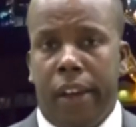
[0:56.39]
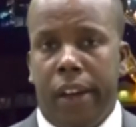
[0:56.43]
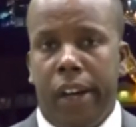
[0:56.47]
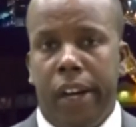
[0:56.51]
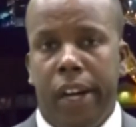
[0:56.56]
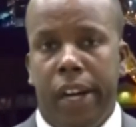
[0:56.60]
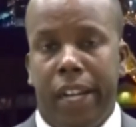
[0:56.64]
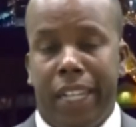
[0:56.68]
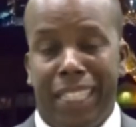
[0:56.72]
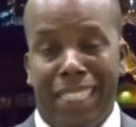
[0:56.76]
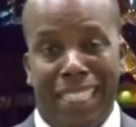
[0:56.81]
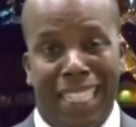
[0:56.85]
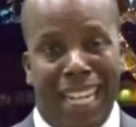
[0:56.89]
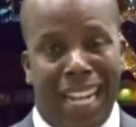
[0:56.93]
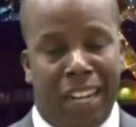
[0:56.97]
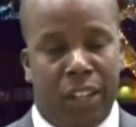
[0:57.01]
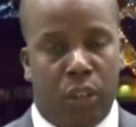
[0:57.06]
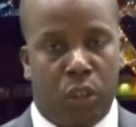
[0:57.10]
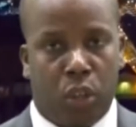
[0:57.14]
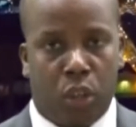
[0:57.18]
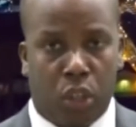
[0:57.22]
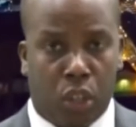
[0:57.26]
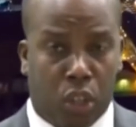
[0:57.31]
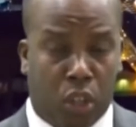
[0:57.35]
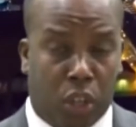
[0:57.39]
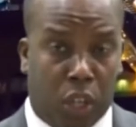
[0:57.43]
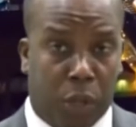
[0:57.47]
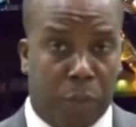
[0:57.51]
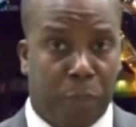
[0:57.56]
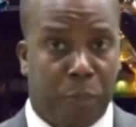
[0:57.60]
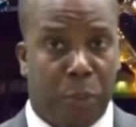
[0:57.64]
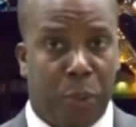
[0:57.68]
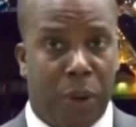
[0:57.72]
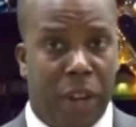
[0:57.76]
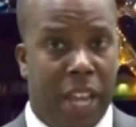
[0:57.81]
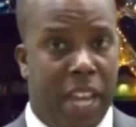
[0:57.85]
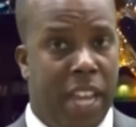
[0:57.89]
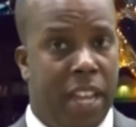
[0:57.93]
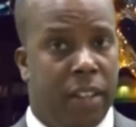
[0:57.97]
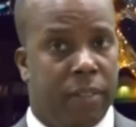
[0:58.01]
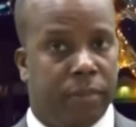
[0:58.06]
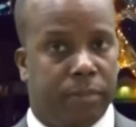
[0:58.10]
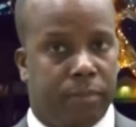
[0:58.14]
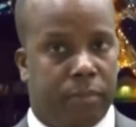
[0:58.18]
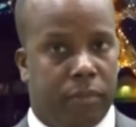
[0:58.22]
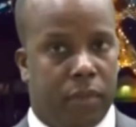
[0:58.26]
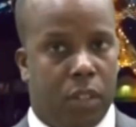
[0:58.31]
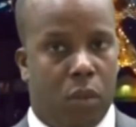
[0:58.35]
uh, nine o'clock prayer
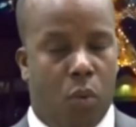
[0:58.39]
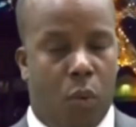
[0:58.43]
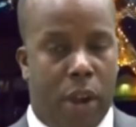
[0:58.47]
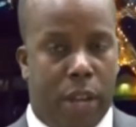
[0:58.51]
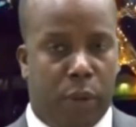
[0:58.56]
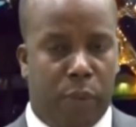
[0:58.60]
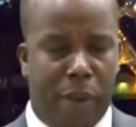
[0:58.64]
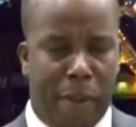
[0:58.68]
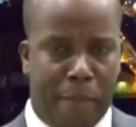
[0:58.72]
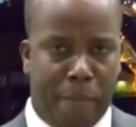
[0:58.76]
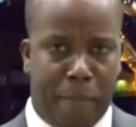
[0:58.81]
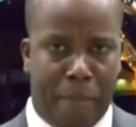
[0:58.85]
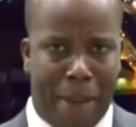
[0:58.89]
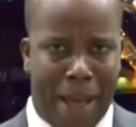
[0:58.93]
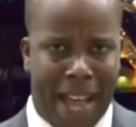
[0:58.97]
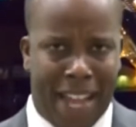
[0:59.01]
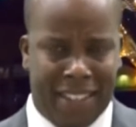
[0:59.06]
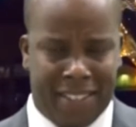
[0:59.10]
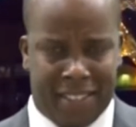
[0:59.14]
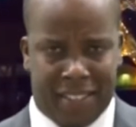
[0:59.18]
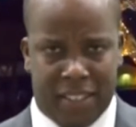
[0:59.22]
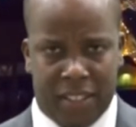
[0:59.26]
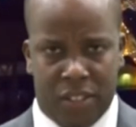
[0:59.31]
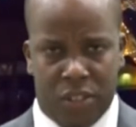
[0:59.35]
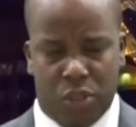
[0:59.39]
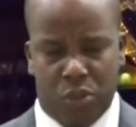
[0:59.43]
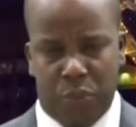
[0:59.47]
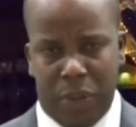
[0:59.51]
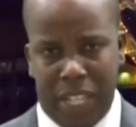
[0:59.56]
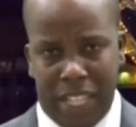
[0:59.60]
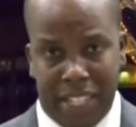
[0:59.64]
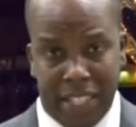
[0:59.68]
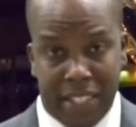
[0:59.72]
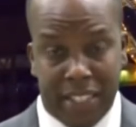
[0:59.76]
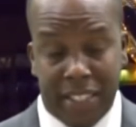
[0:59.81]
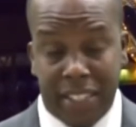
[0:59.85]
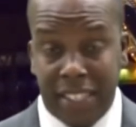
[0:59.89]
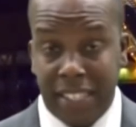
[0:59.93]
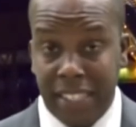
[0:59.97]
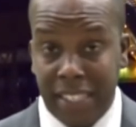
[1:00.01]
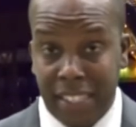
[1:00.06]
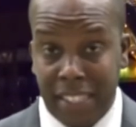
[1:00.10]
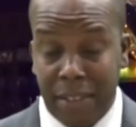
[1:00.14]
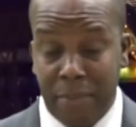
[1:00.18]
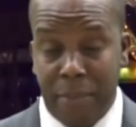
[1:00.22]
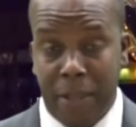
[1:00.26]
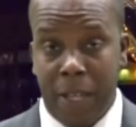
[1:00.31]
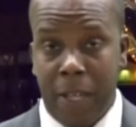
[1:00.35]
when we pastors, we
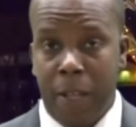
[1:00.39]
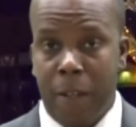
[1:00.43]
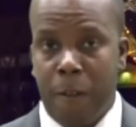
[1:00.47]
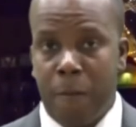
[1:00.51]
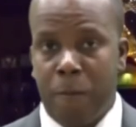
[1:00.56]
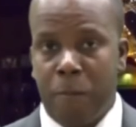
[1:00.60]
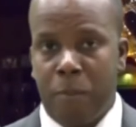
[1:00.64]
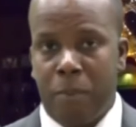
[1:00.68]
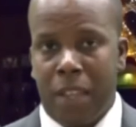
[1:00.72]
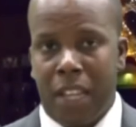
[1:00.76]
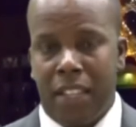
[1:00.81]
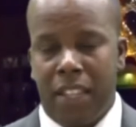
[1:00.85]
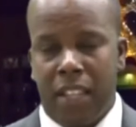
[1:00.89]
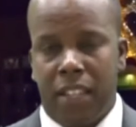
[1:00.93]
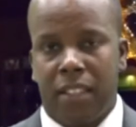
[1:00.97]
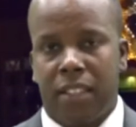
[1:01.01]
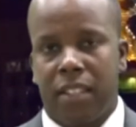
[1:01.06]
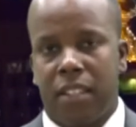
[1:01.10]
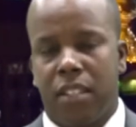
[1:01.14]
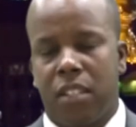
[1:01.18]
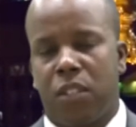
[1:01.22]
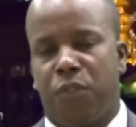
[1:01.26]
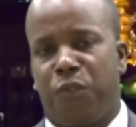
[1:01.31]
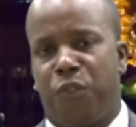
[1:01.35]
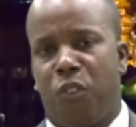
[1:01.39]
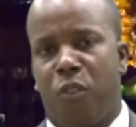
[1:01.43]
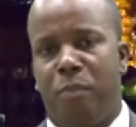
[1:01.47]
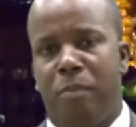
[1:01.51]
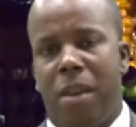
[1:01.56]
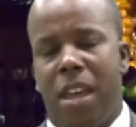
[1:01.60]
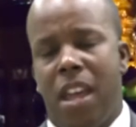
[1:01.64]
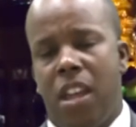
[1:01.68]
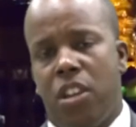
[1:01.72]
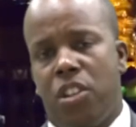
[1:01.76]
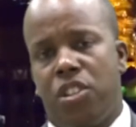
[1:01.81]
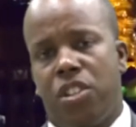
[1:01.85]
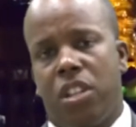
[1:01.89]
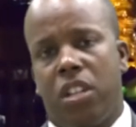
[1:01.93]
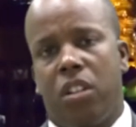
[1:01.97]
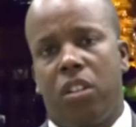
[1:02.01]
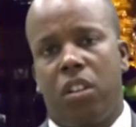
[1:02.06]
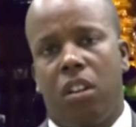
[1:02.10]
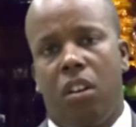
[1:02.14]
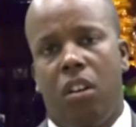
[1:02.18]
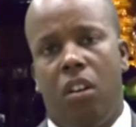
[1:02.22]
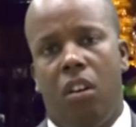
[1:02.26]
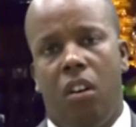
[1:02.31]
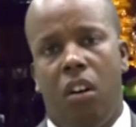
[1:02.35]
determine the transformation
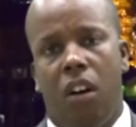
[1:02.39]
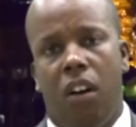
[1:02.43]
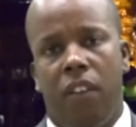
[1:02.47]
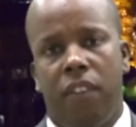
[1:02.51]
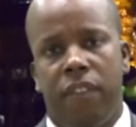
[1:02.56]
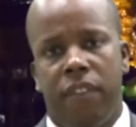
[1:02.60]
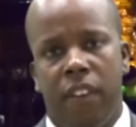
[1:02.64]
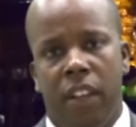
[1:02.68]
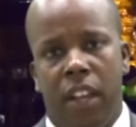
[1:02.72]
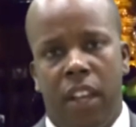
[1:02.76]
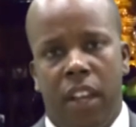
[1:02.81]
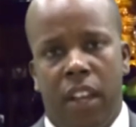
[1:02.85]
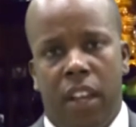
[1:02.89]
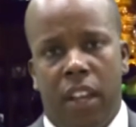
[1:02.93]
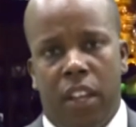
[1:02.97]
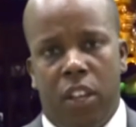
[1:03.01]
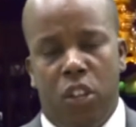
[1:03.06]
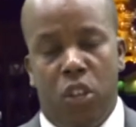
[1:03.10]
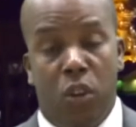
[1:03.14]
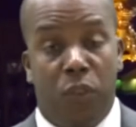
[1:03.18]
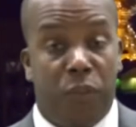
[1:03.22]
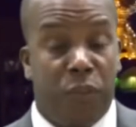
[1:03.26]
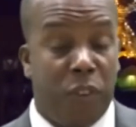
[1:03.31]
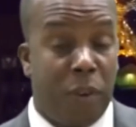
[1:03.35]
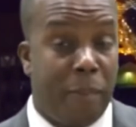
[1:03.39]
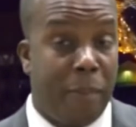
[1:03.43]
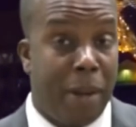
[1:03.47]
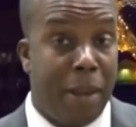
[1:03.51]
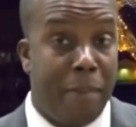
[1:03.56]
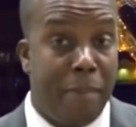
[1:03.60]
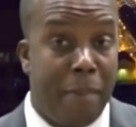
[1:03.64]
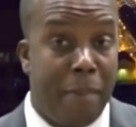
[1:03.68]
of your family